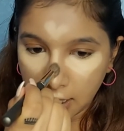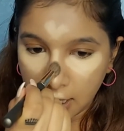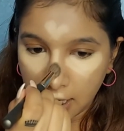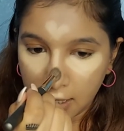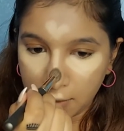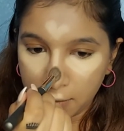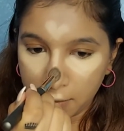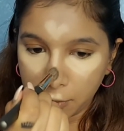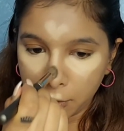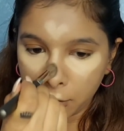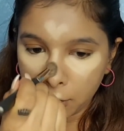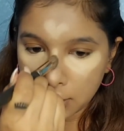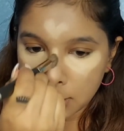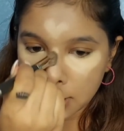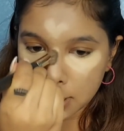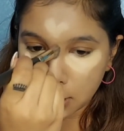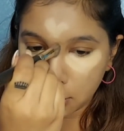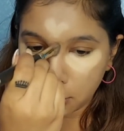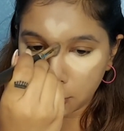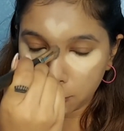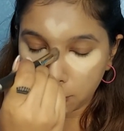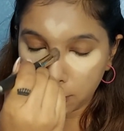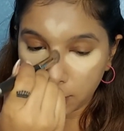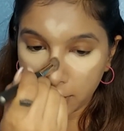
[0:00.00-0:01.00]
high points
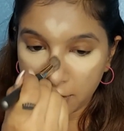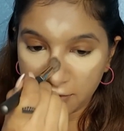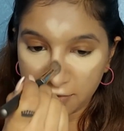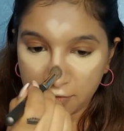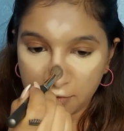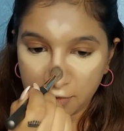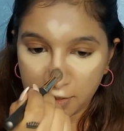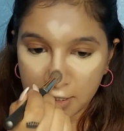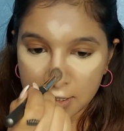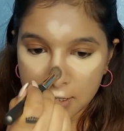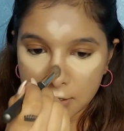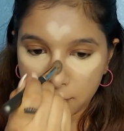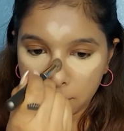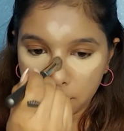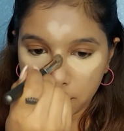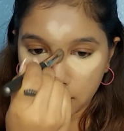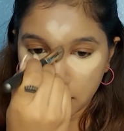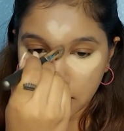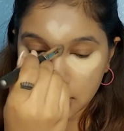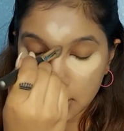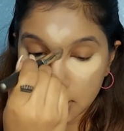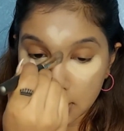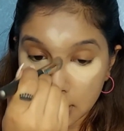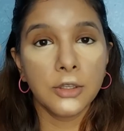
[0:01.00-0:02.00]
of my face
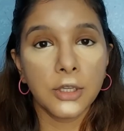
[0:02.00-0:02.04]
first.